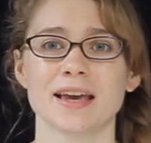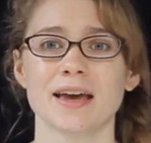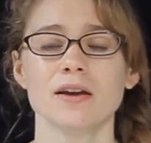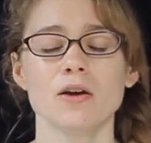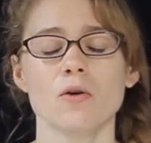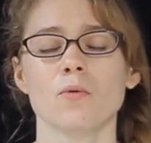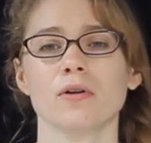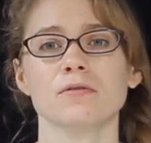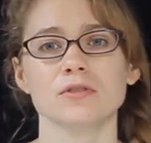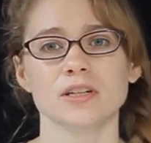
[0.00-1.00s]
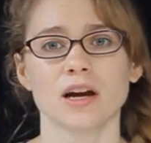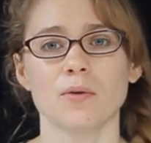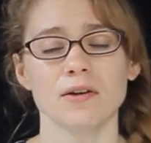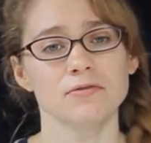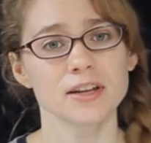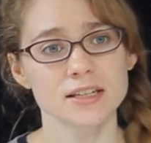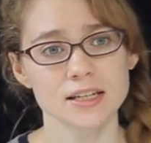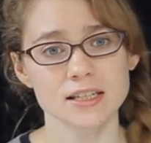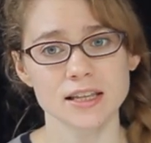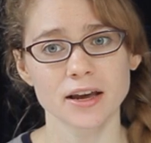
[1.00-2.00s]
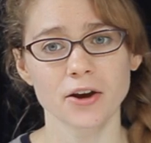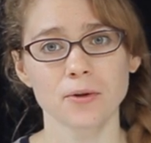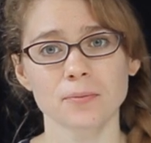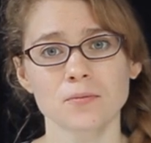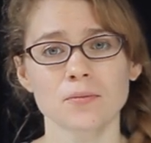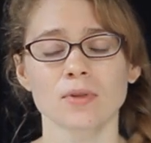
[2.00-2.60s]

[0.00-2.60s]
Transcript: get one of those DIY fences there,